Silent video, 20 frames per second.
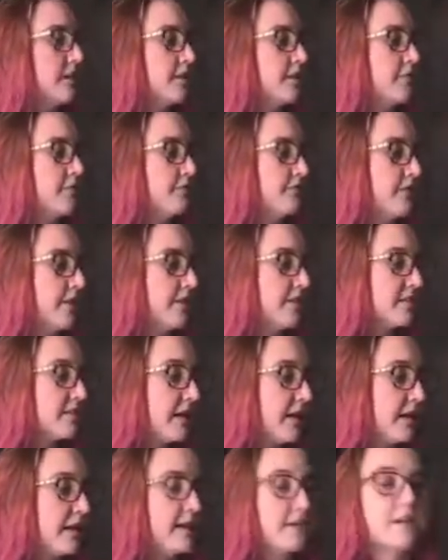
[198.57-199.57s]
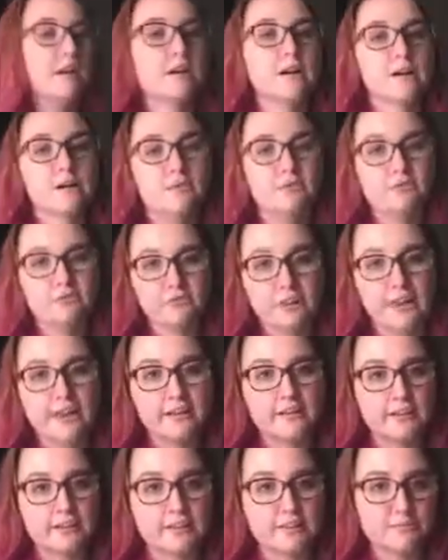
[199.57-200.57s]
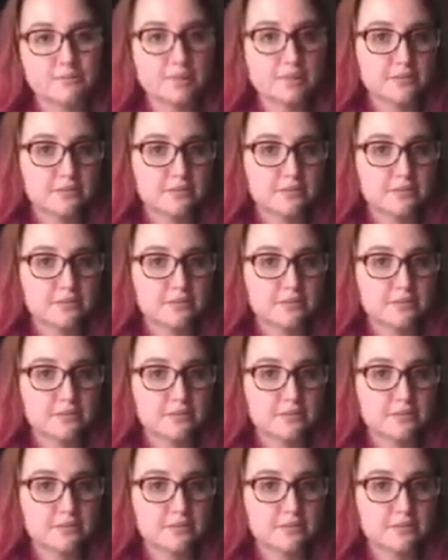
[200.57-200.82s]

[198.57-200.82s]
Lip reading: The fifth and final aspect